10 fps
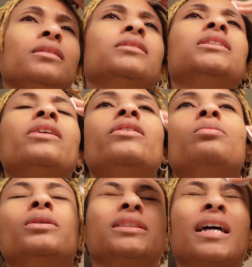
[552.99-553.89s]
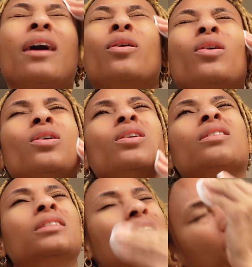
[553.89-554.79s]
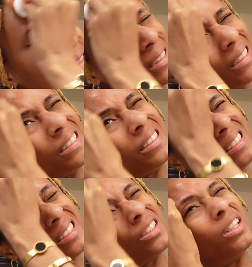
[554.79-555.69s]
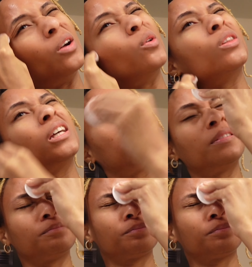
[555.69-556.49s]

70% alcohol is the only